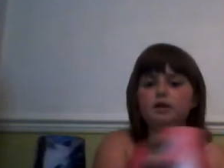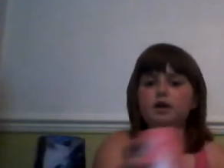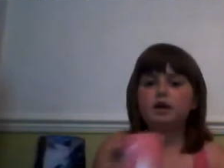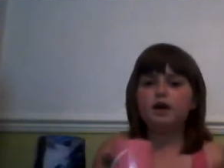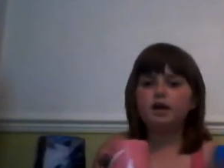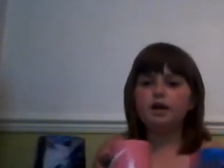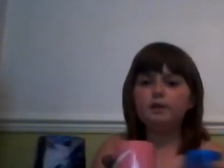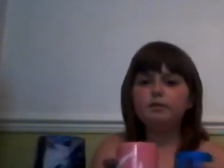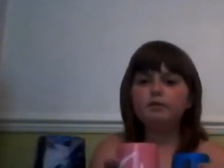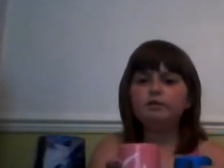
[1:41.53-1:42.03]
And
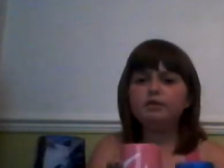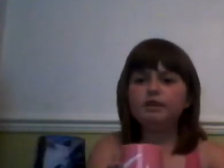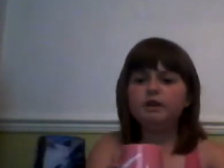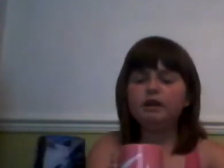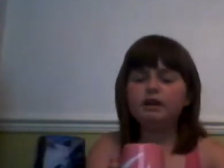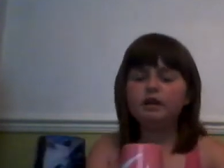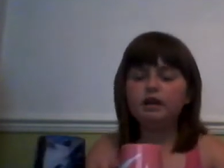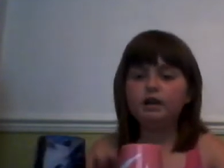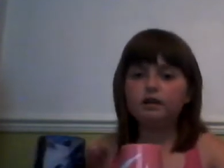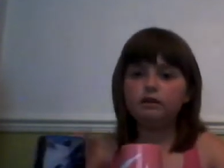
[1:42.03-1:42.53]
I've been
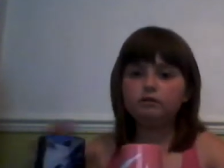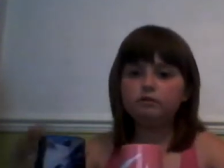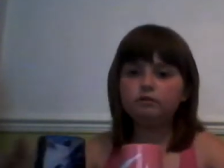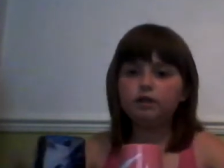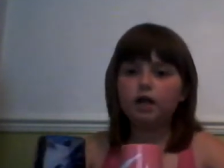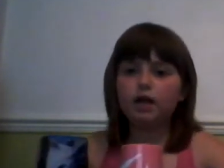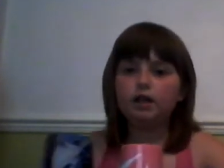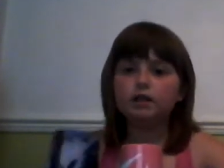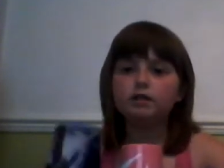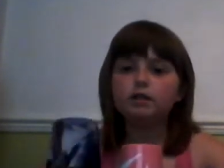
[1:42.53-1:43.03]
thinking,
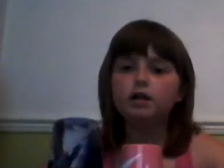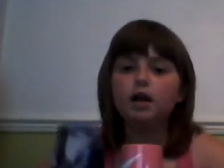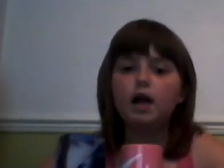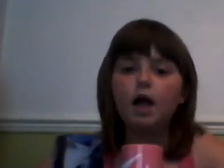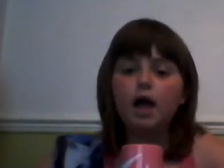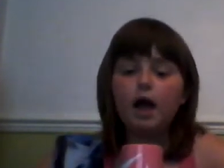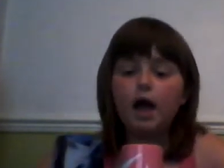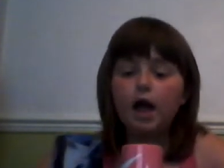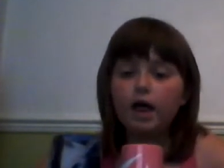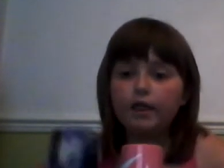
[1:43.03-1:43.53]
well,
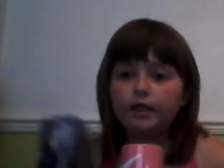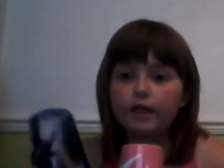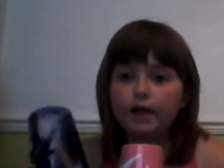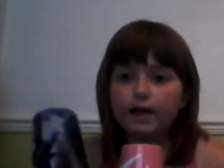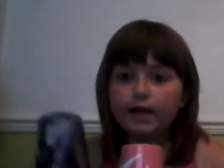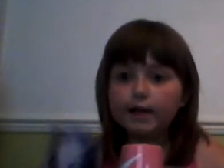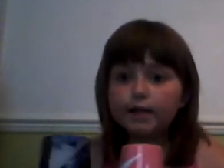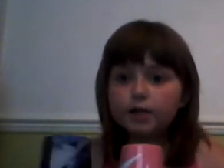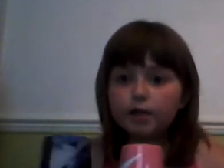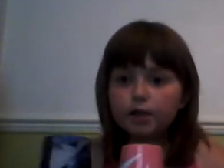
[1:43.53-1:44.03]
I
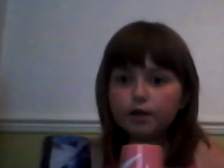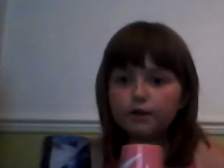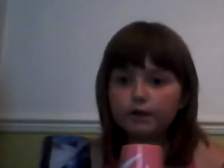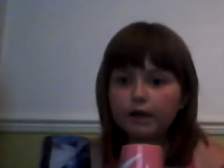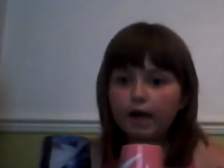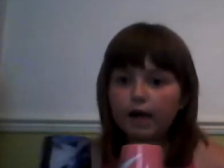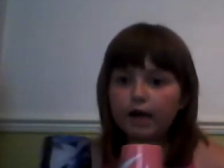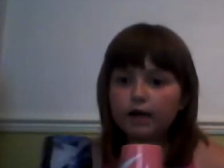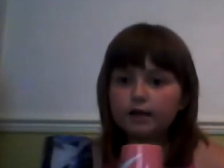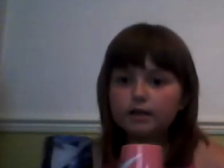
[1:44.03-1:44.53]
think i will learn
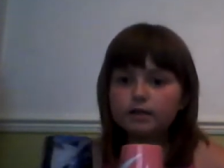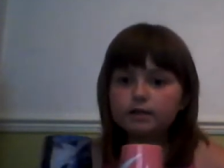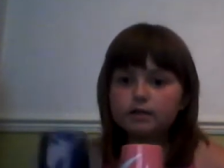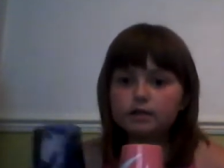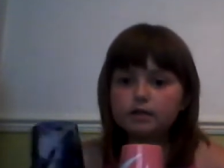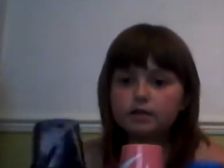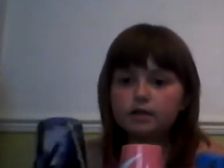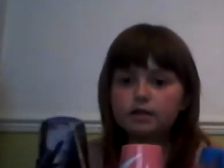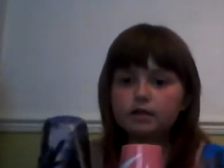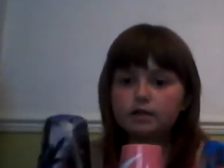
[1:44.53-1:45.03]

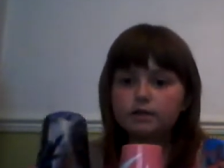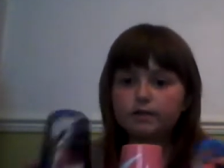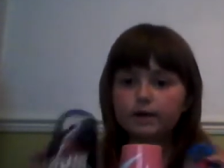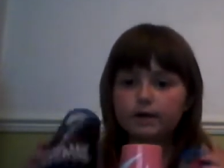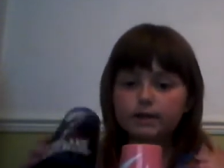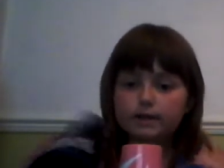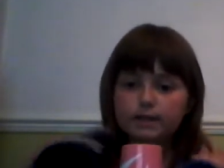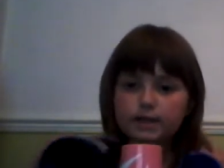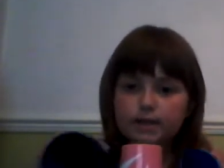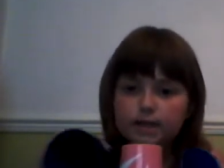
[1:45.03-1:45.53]
that. So I
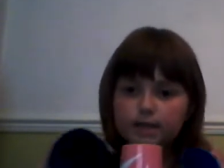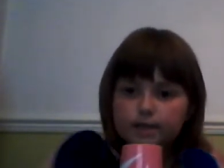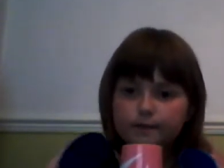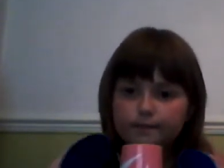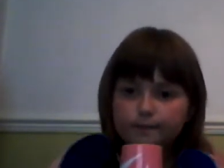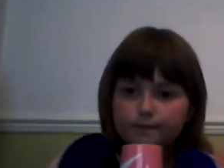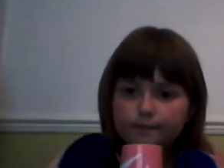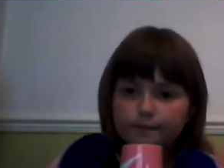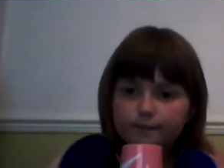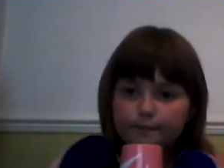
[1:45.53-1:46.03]
did
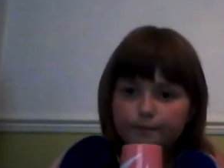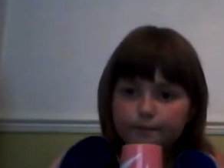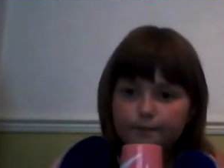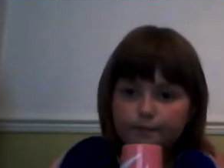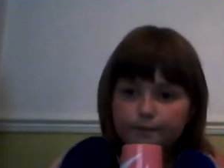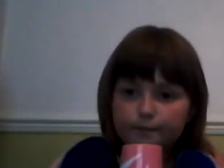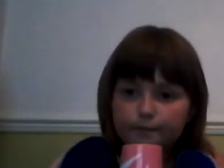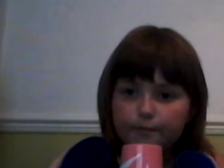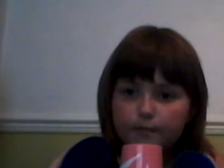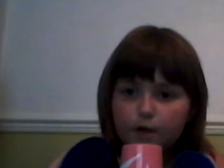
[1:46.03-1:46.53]

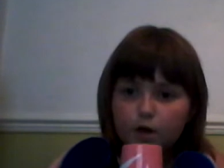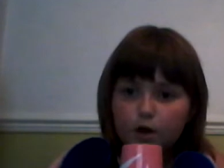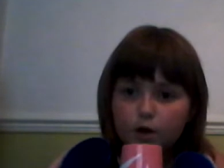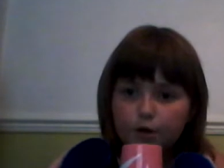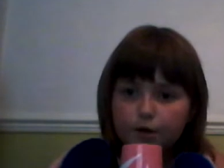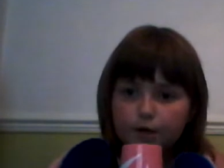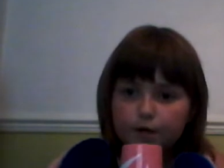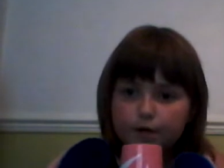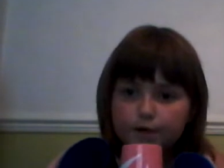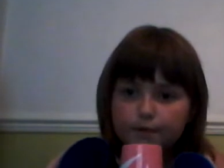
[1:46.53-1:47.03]
learn
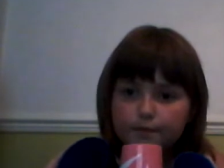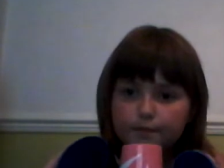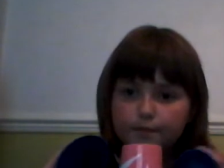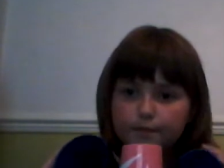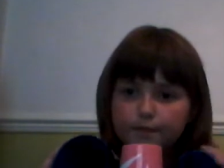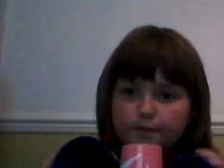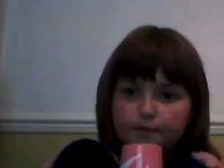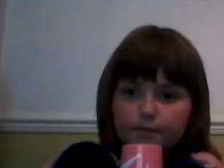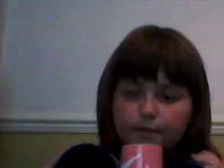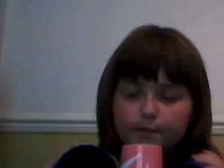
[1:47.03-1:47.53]
it.
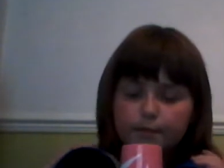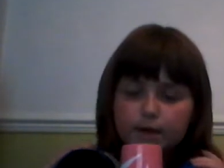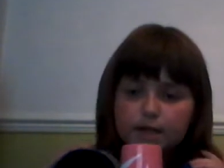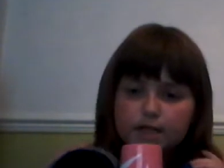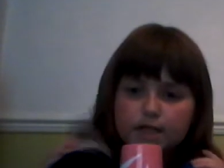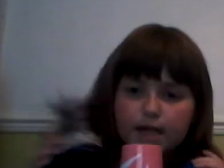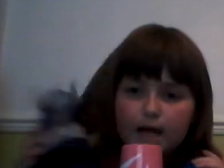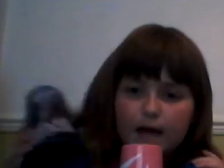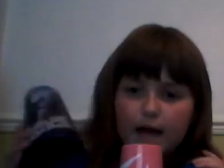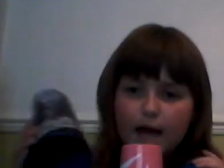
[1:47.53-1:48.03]

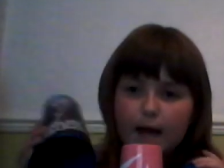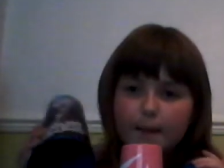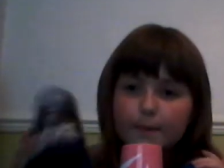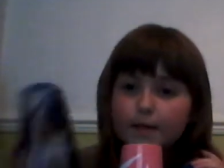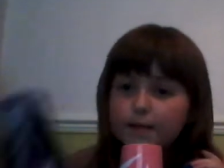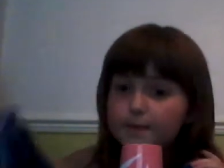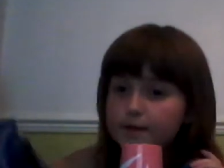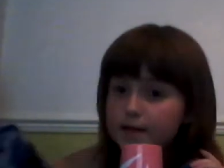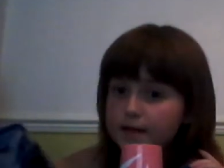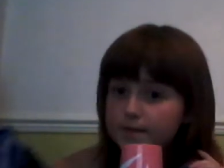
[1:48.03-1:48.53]
But I
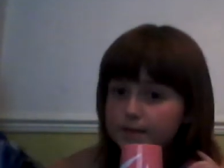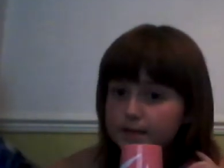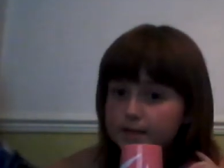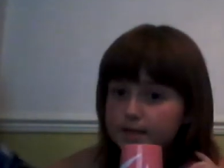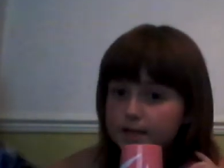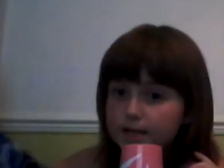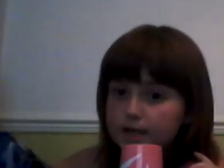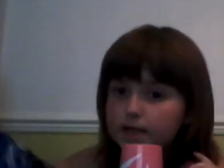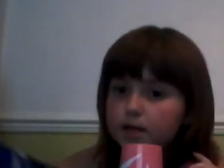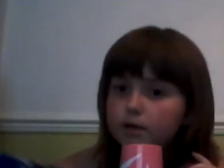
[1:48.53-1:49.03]
might make a
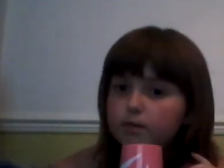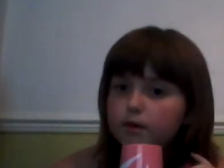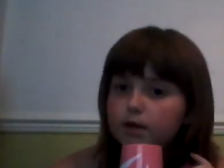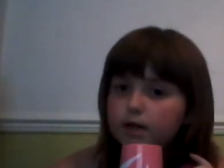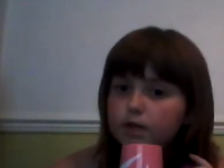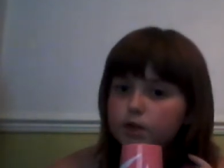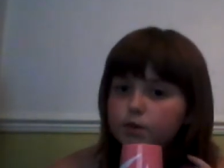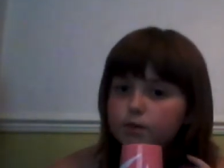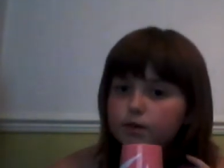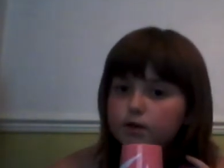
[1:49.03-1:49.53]
mistake when
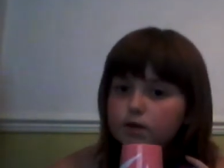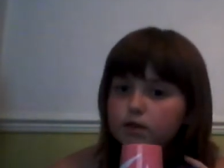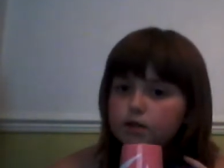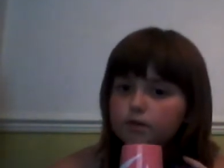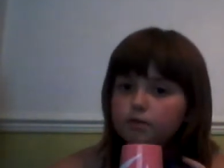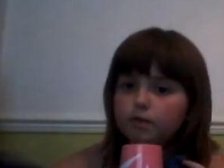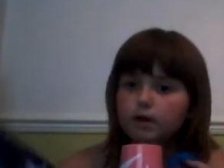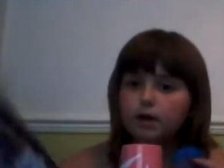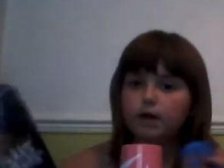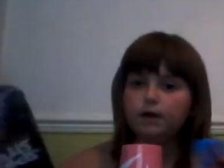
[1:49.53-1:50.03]
I do it,
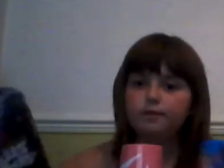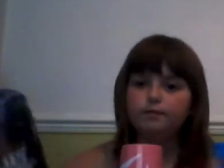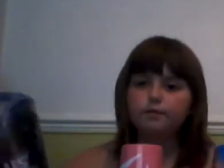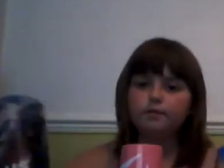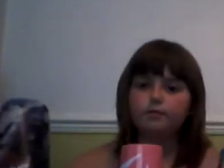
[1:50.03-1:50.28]
okay?